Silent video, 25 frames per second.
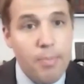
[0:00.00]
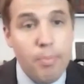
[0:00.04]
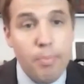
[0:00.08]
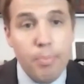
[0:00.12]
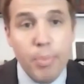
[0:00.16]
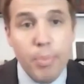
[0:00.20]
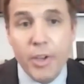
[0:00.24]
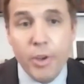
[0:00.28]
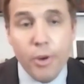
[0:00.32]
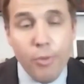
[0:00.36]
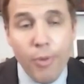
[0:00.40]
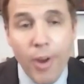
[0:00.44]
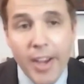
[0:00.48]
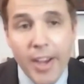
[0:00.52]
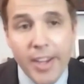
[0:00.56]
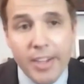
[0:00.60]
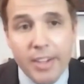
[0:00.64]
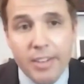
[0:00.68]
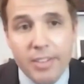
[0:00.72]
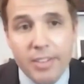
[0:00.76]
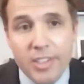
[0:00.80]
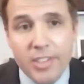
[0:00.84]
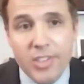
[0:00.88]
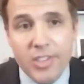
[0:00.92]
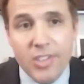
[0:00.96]
But you're
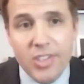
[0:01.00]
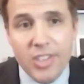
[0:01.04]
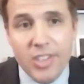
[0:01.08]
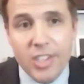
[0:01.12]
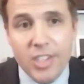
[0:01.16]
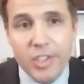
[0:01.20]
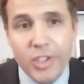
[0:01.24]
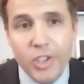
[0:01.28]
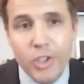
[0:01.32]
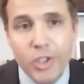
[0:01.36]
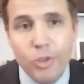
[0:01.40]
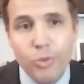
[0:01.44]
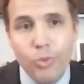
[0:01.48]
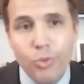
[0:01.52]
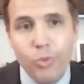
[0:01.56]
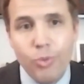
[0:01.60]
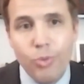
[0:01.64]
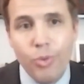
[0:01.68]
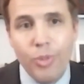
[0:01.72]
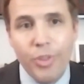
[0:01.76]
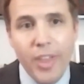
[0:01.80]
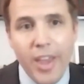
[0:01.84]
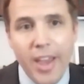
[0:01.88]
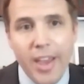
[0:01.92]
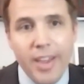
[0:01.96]
right, this is an issue
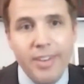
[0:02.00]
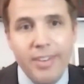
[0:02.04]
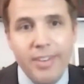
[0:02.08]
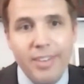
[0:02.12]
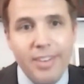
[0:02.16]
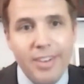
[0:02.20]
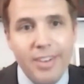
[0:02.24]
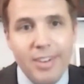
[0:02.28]
that